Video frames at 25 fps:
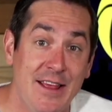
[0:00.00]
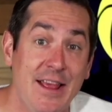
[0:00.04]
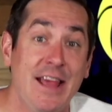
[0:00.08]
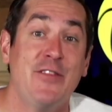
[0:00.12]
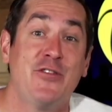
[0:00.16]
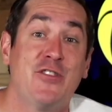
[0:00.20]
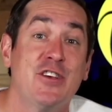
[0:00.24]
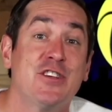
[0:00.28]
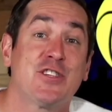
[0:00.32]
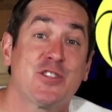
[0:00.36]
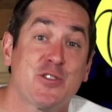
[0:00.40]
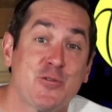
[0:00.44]

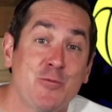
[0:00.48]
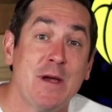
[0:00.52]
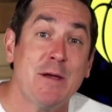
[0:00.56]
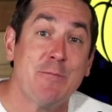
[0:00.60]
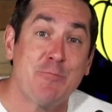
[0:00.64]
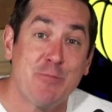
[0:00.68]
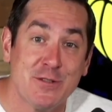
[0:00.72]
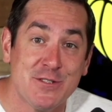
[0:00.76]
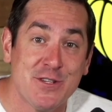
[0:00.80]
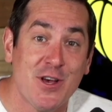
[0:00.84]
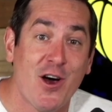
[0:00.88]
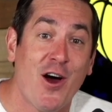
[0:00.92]
The
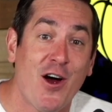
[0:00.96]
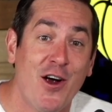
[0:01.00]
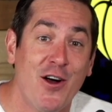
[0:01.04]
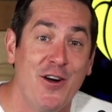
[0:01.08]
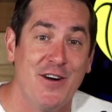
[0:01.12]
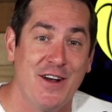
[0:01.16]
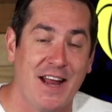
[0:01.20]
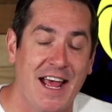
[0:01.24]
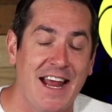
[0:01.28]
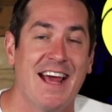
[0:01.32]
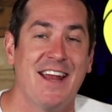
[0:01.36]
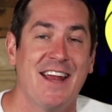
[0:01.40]
sweep was
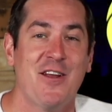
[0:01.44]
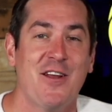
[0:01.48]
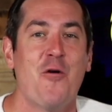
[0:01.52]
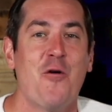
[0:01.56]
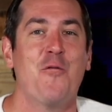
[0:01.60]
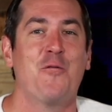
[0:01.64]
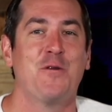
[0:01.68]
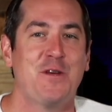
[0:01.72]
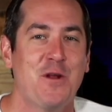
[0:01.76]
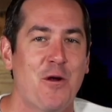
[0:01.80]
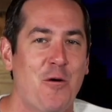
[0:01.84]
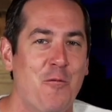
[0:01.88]
hard. And I
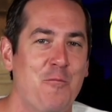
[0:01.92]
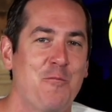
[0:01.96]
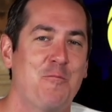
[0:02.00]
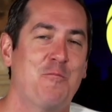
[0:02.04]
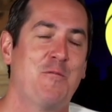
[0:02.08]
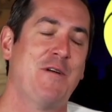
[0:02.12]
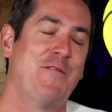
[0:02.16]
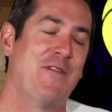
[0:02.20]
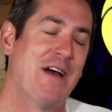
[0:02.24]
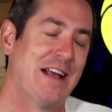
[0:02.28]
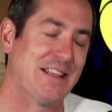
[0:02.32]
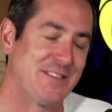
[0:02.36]
know,
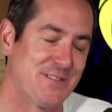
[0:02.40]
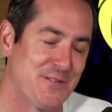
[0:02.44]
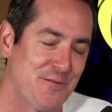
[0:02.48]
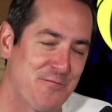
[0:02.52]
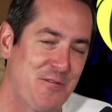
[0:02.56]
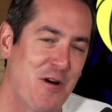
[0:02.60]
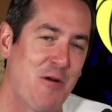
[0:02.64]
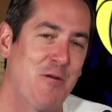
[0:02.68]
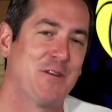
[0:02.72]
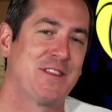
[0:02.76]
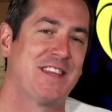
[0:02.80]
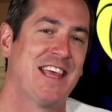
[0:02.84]
we've had some
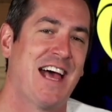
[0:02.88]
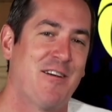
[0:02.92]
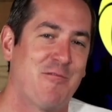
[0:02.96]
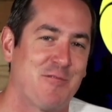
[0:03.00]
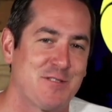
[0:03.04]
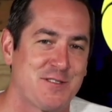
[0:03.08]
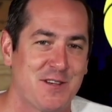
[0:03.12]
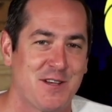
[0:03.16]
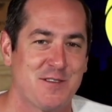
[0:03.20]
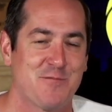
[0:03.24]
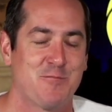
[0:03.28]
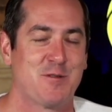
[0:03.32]
fun with that
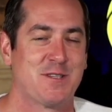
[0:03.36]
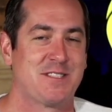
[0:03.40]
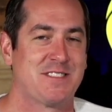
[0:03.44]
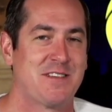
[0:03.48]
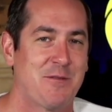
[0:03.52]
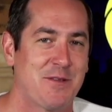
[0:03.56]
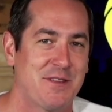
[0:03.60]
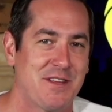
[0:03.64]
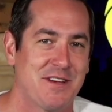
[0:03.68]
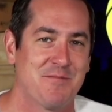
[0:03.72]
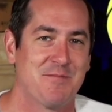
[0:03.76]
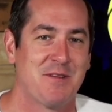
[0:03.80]
with
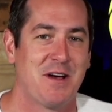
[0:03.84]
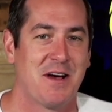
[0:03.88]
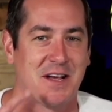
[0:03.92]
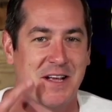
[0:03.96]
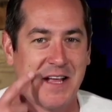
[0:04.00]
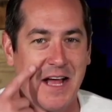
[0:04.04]
some of the